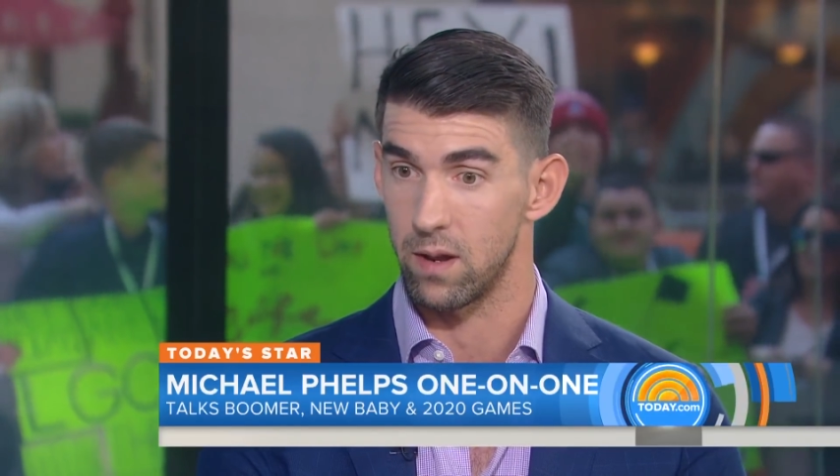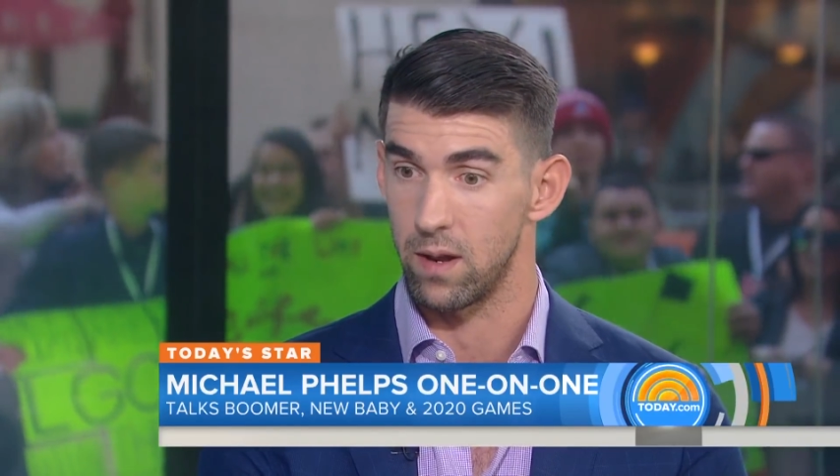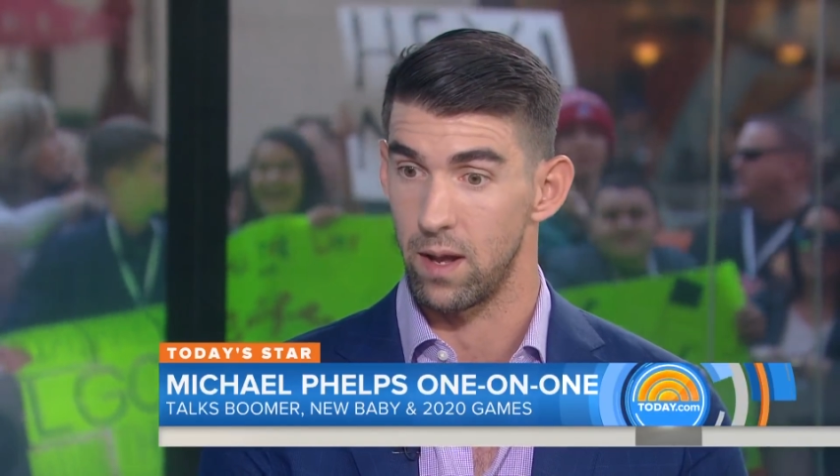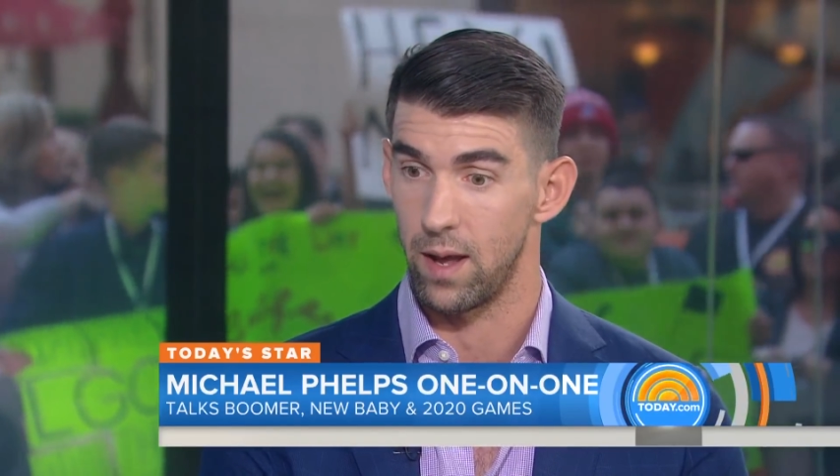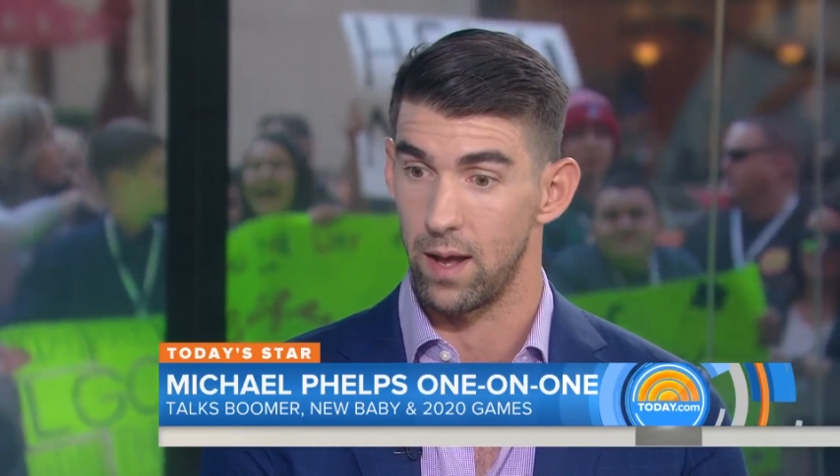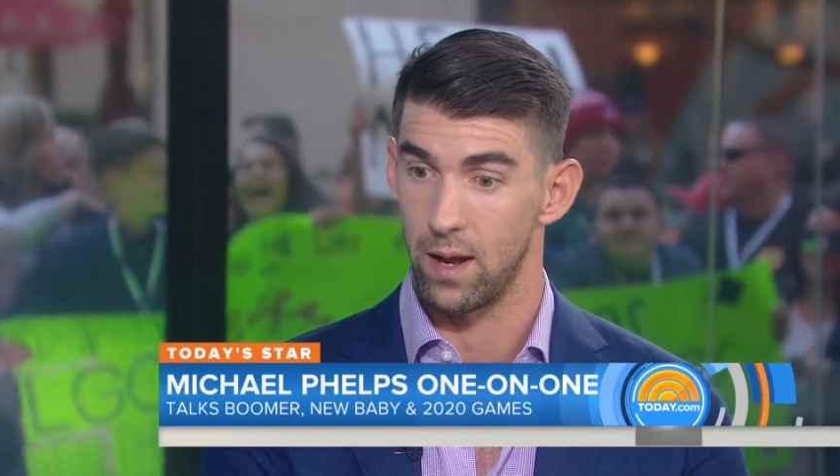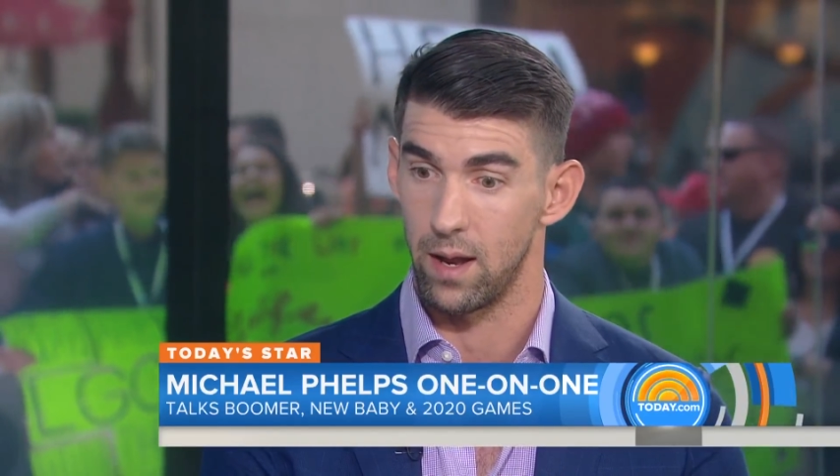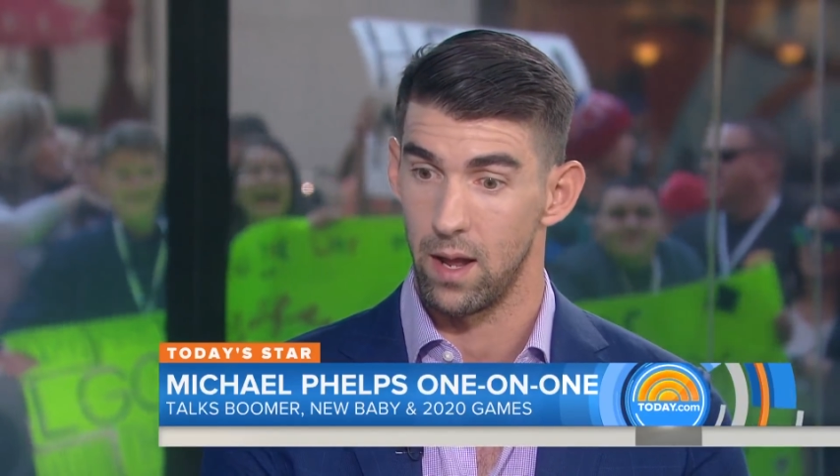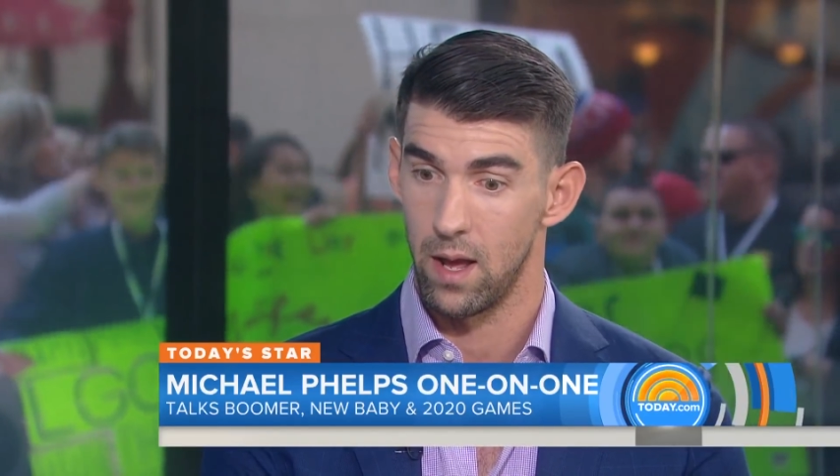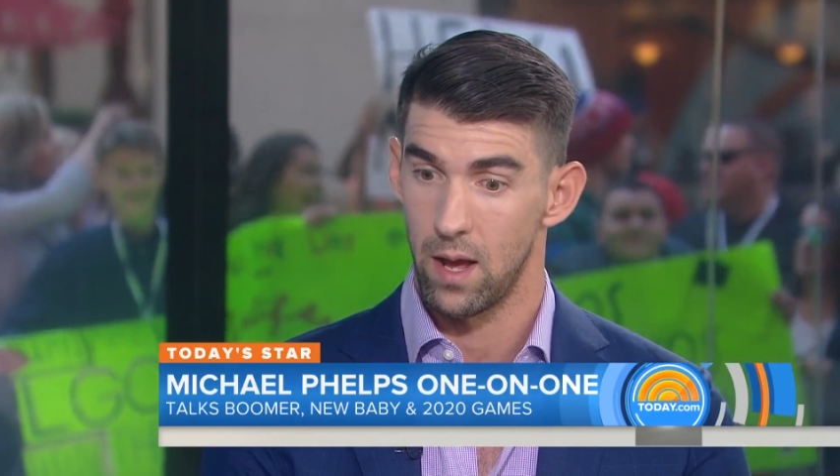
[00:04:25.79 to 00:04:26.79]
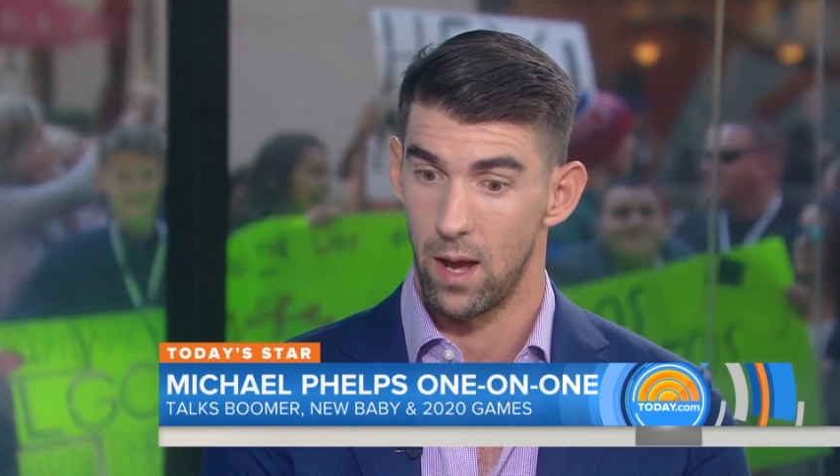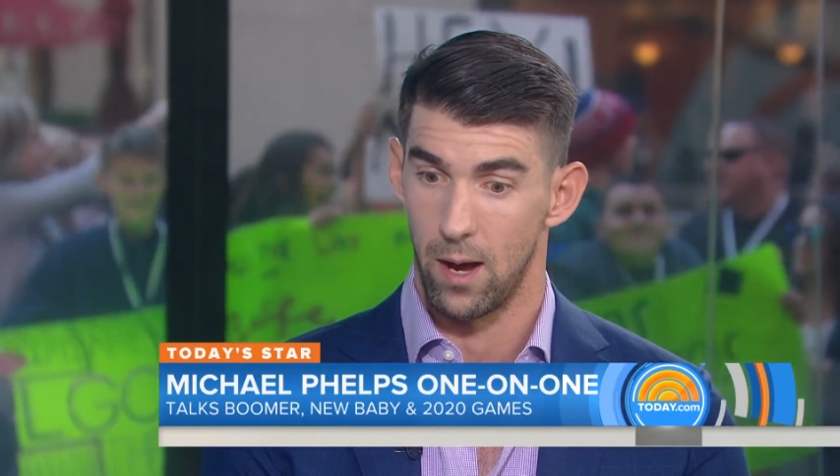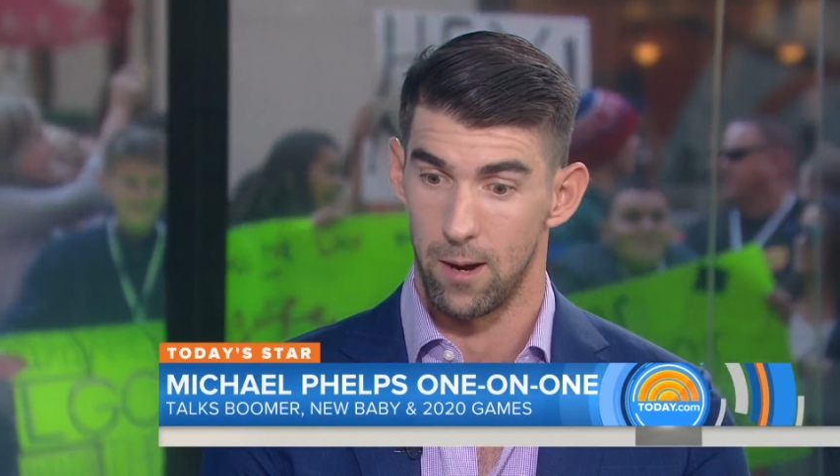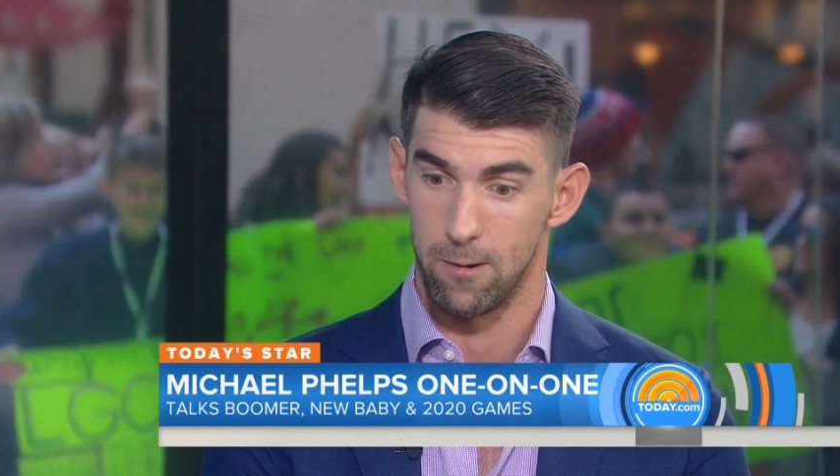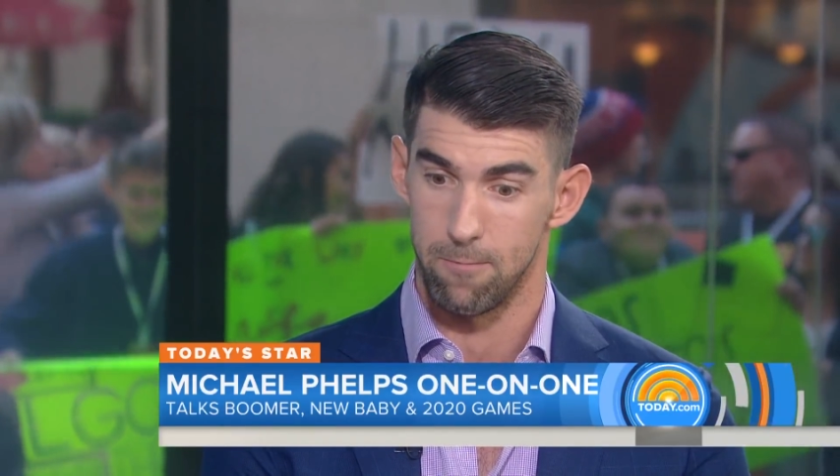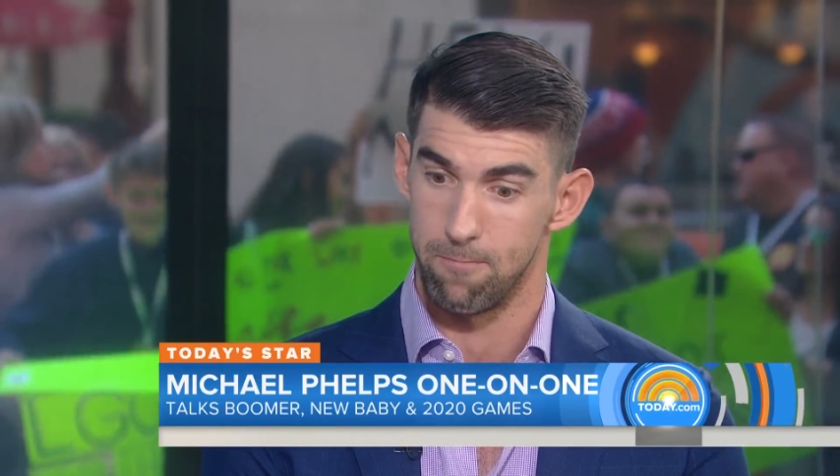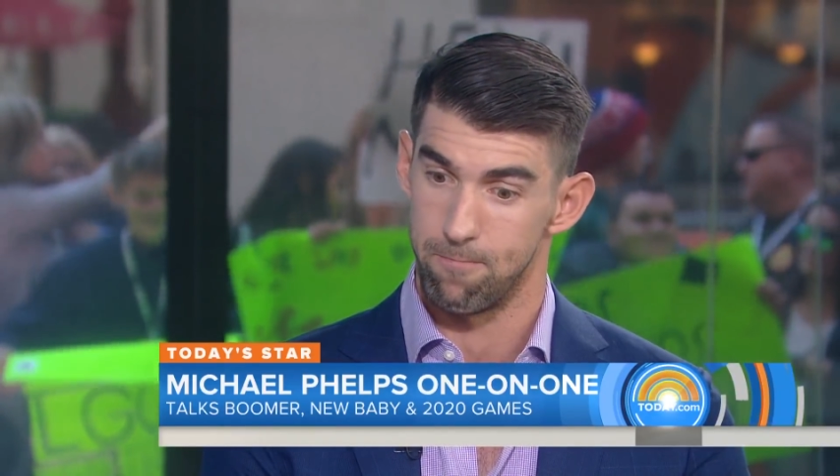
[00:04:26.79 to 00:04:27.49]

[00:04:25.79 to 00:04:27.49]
and I